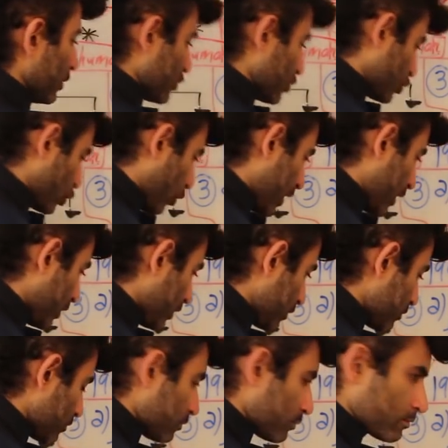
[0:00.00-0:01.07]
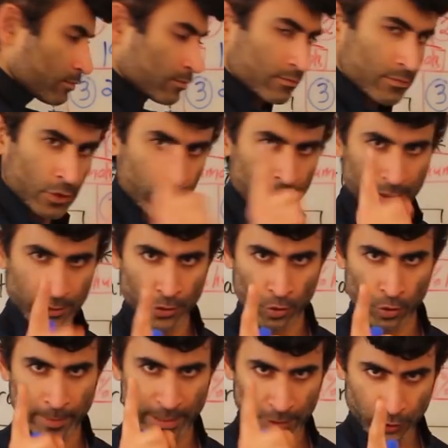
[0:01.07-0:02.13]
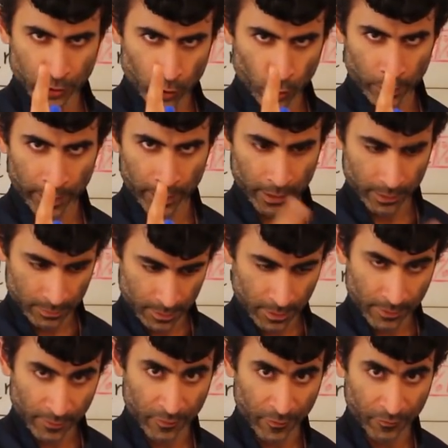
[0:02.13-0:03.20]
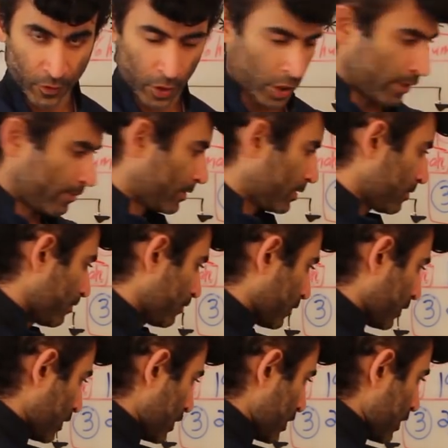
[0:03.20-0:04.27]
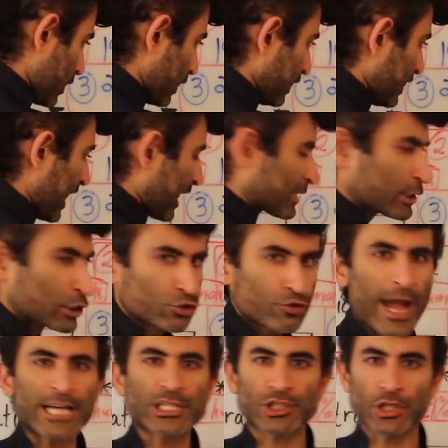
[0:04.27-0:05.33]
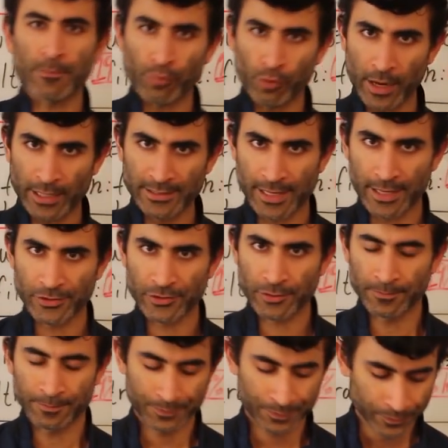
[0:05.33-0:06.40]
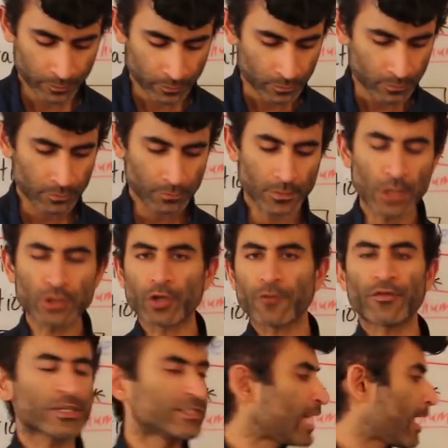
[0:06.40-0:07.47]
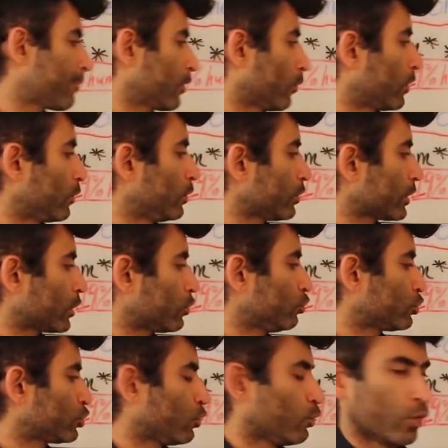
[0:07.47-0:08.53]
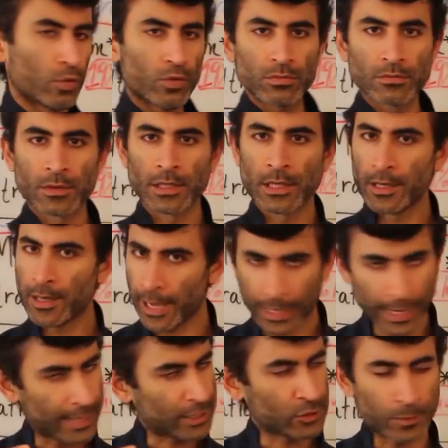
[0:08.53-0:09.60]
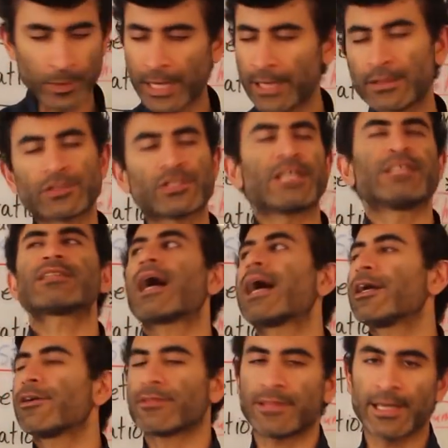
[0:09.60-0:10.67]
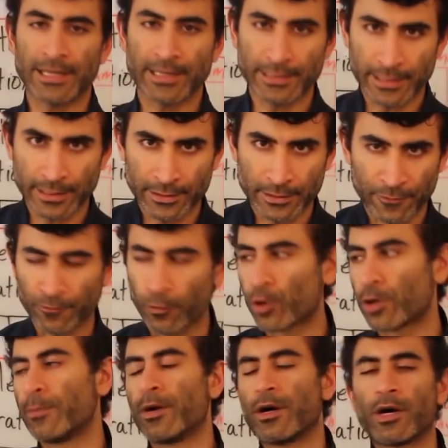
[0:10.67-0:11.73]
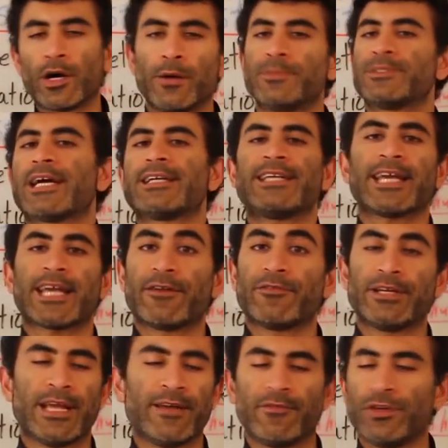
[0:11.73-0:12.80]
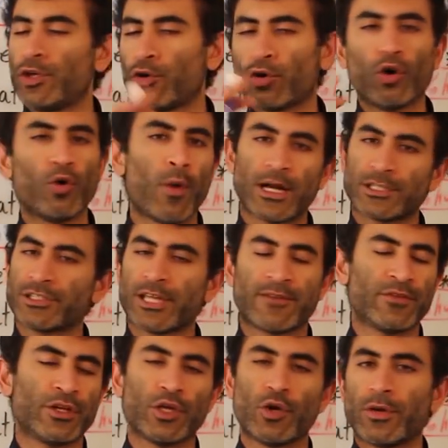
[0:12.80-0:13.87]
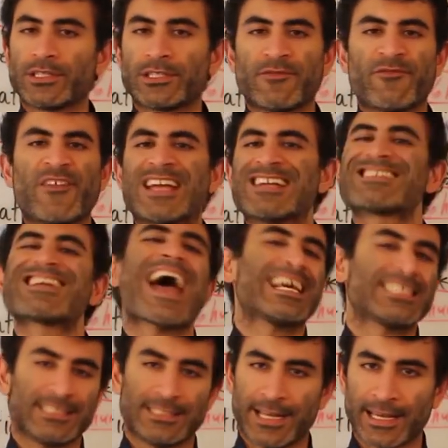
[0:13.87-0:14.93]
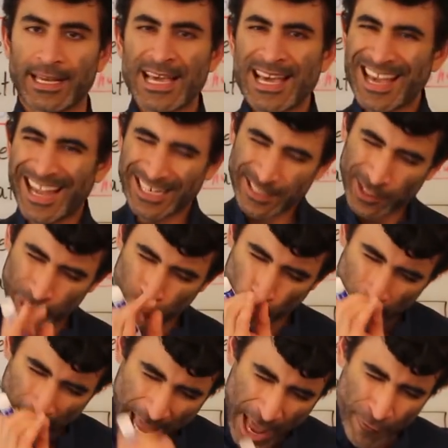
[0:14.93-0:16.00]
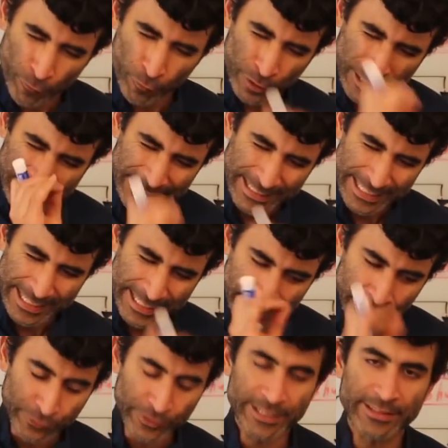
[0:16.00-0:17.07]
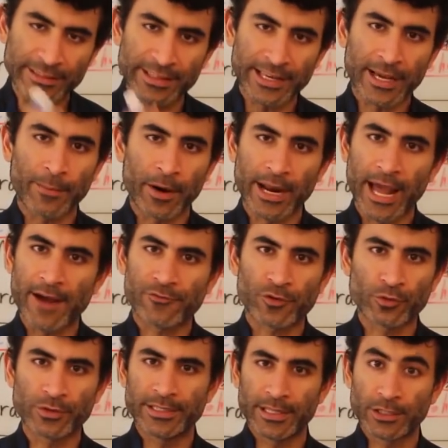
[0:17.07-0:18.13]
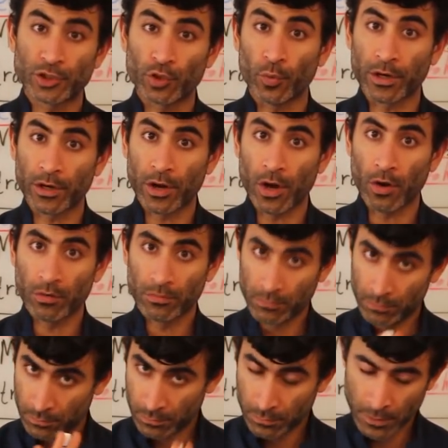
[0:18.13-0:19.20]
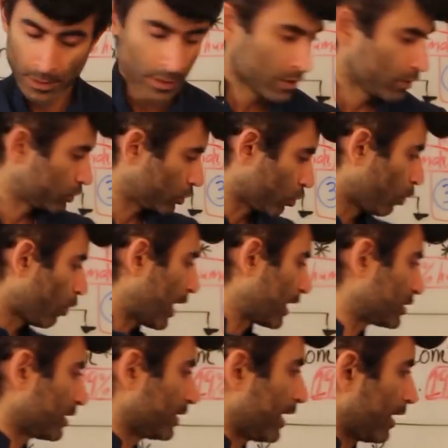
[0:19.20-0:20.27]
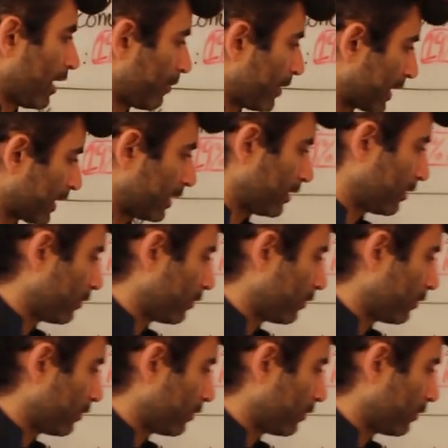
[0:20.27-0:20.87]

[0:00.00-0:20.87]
Soil, you need to know about the soil of the farm. The extraction process. So, for example, when we look at He Shou Wu, and I explained this entire thing in the, the four herbs I take every day video. Go watch that video, it's fantastic. It tells you every nitty gritty thing about Aphro-D that you want to know. So go watch it there. I'm not going